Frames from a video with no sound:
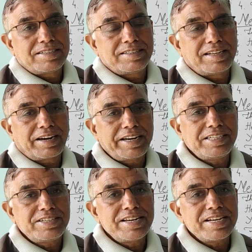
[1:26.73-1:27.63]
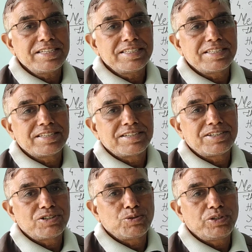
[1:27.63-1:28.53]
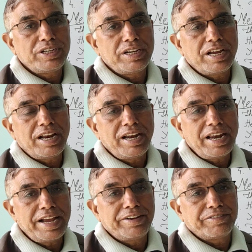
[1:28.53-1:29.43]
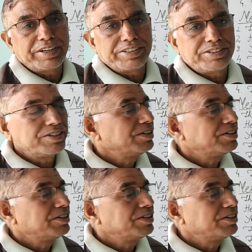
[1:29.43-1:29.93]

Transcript: the richness to the language.